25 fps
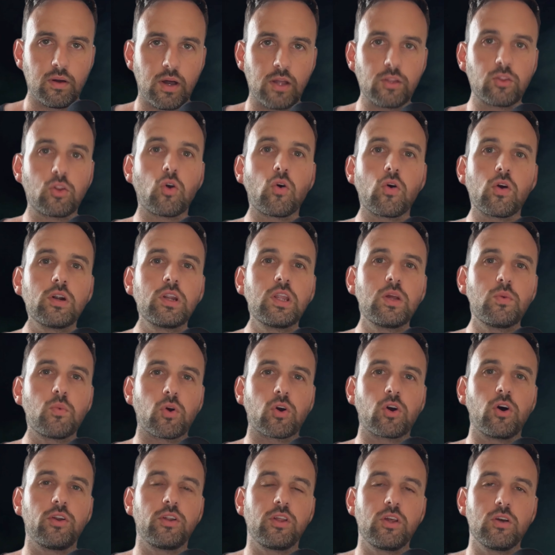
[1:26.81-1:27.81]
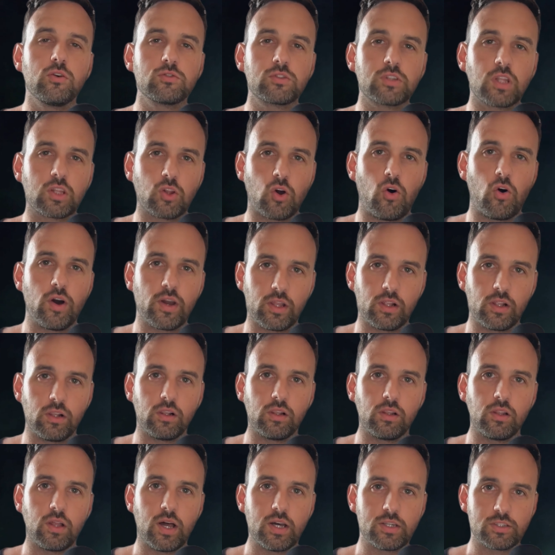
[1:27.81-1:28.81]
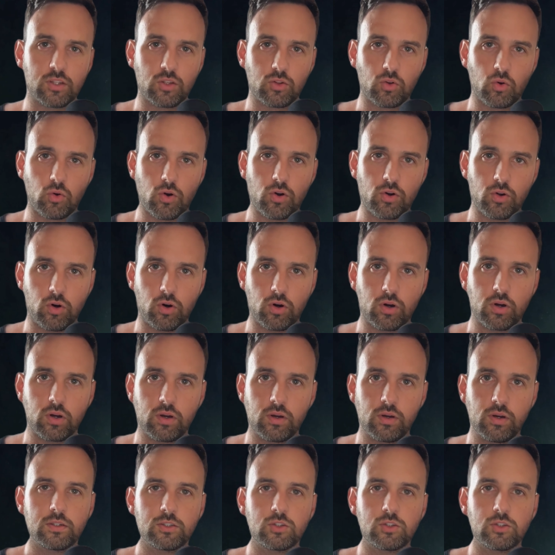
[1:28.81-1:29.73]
And thirdly, we're going to use the title as the third hook.